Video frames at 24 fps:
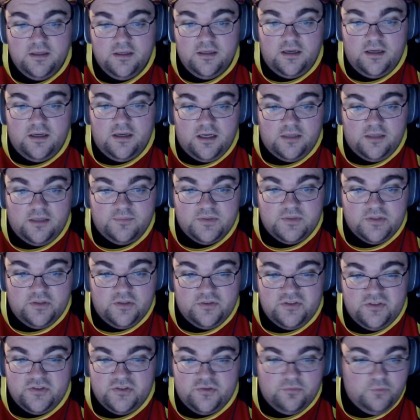So it's
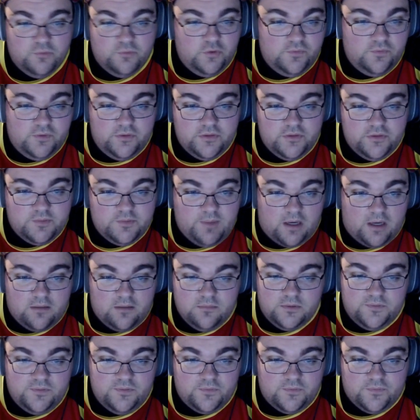just removal, spot
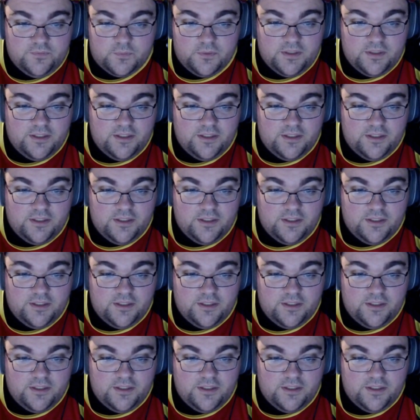removal for 1